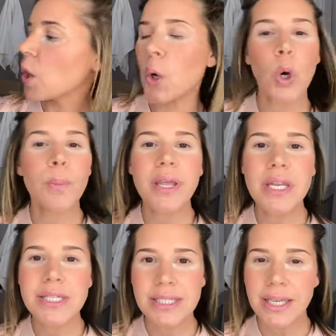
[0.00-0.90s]

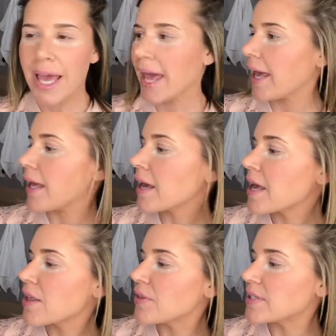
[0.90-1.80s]
Urban Decay.
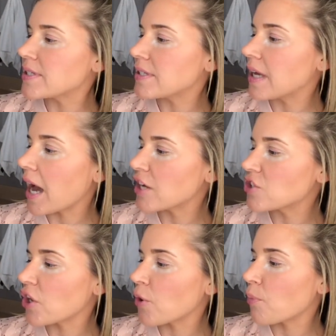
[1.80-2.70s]
This is the
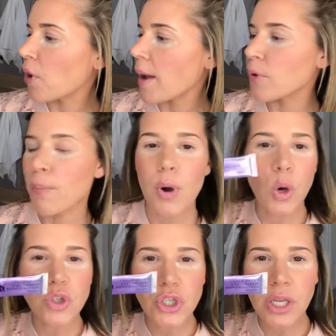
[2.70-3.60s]
eyeshadow primer
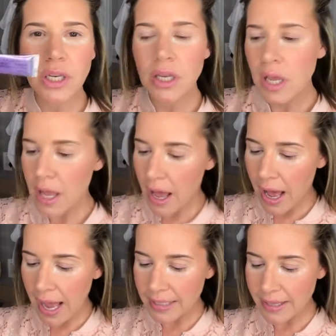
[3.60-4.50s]
potion.
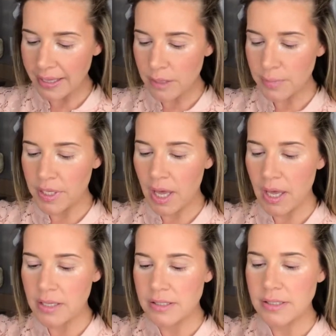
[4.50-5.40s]
I like it
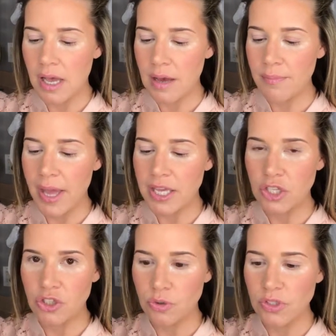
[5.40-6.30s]
because I
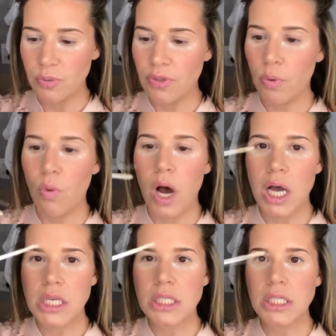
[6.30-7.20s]
can use it with a
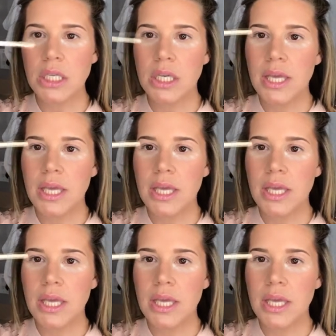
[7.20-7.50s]
wand,